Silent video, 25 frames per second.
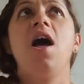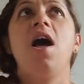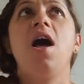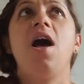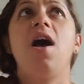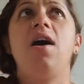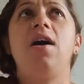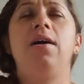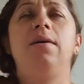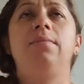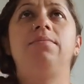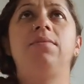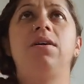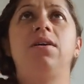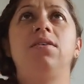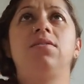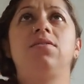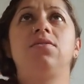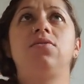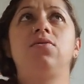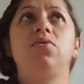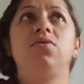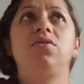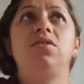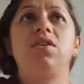
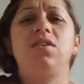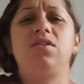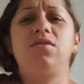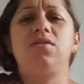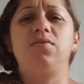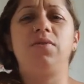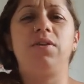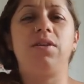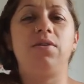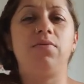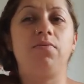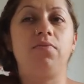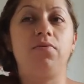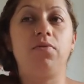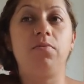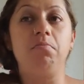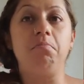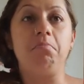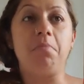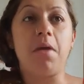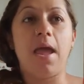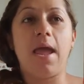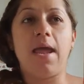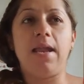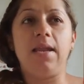associated
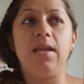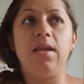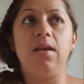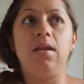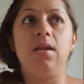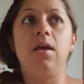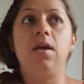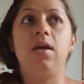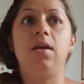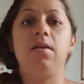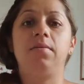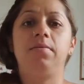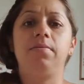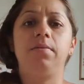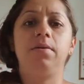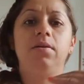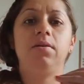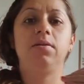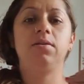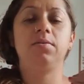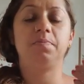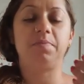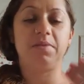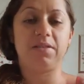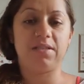with any
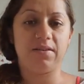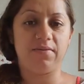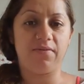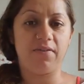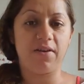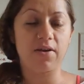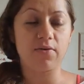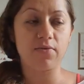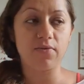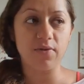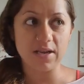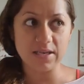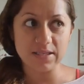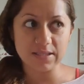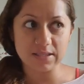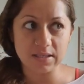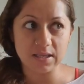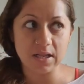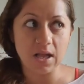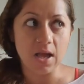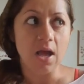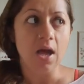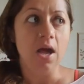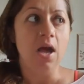specific risks,